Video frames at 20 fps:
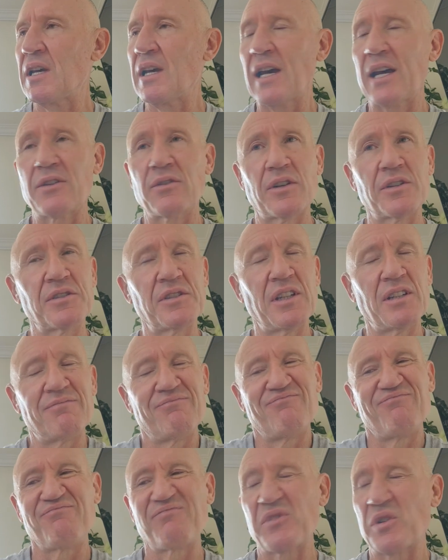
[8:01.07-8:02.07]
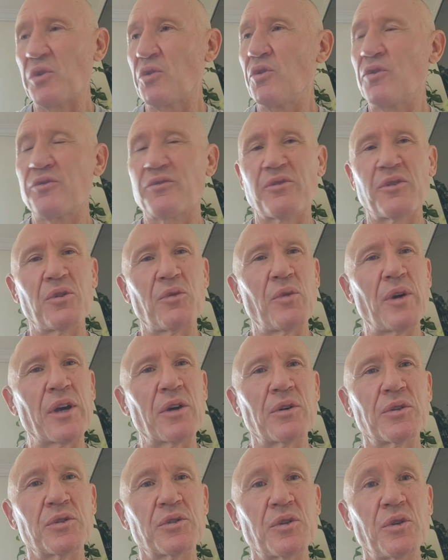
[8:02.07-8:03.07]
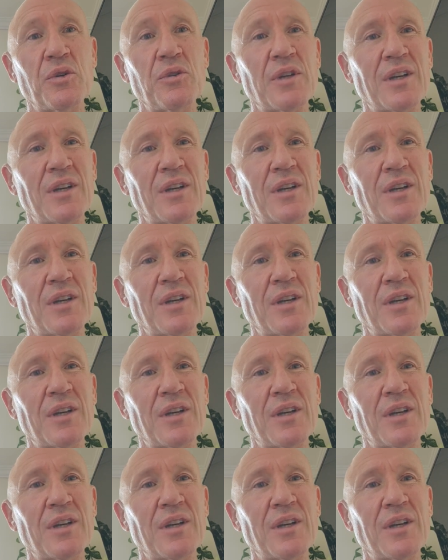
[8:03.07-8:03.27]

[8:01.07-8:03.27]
As I said, good for a week or 2,